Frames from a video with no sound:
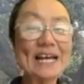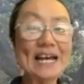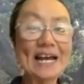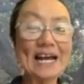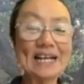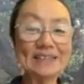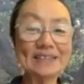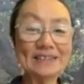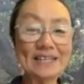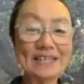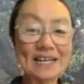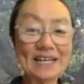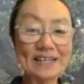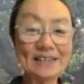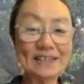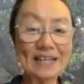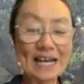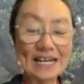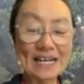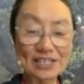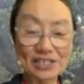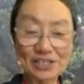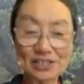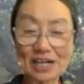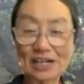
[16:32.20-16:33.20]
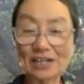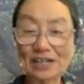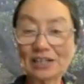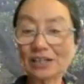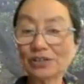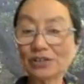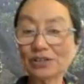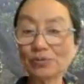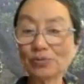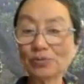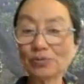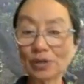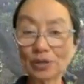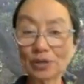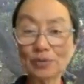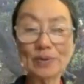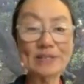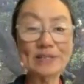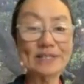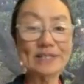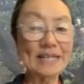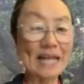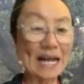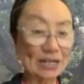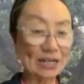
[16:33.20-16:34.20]
And then I started to work
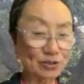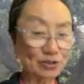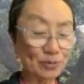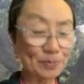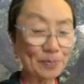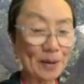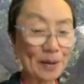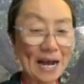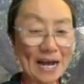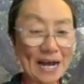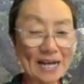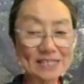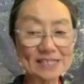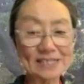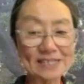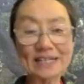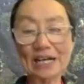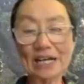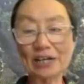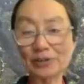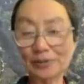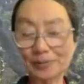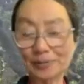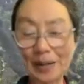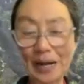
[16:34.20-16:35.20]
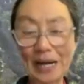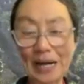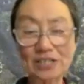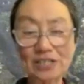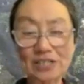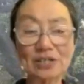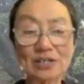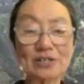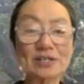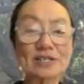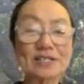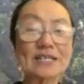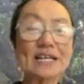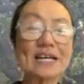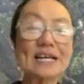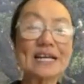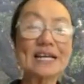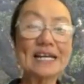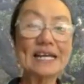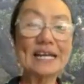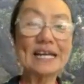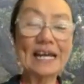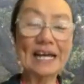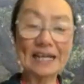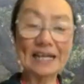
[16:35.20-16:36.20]
with naturopaths, chiropractors,
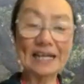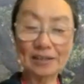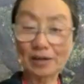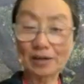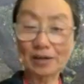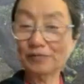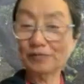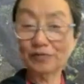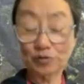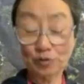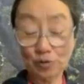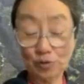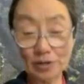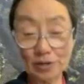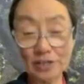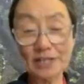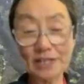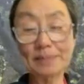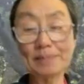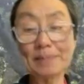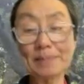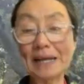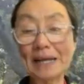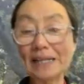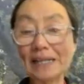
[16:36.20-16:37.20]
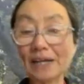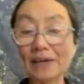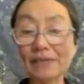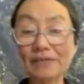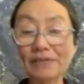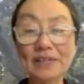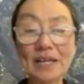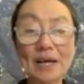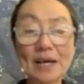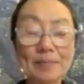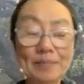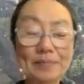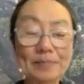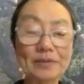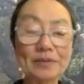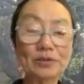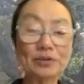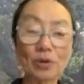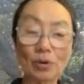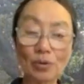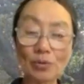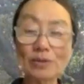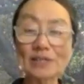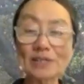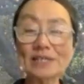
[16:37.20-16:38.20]
and of course, many of them
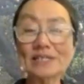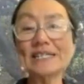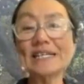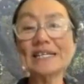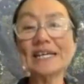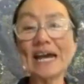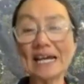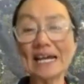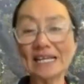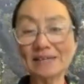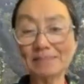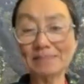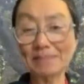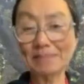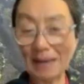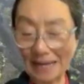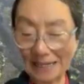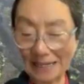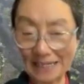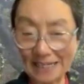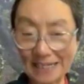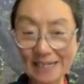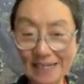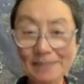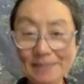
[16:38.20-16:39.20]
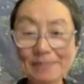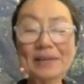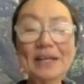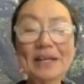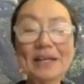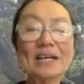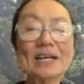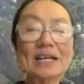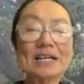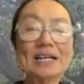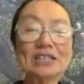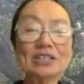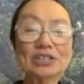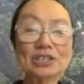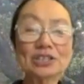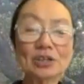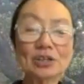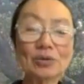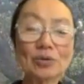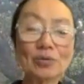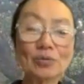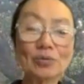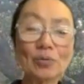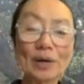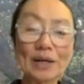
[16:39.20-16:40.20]
don't see as many.
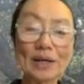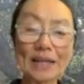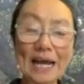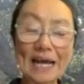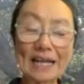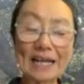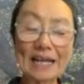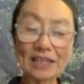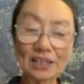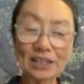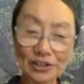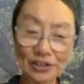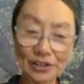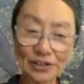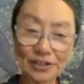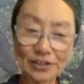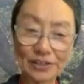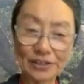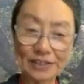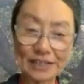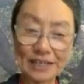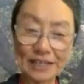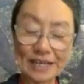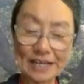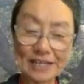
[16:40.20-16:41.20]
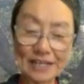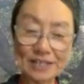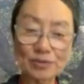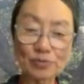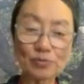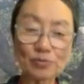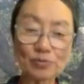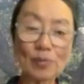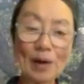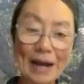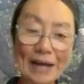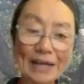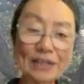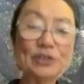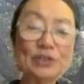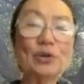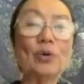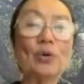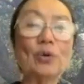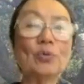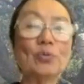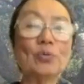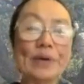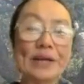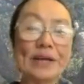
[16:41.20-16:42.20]
So what I learned is, why
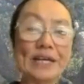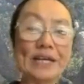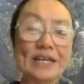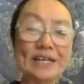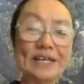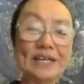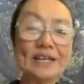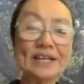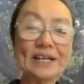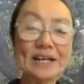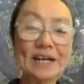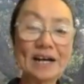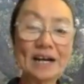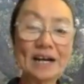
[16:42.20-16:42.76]
don't we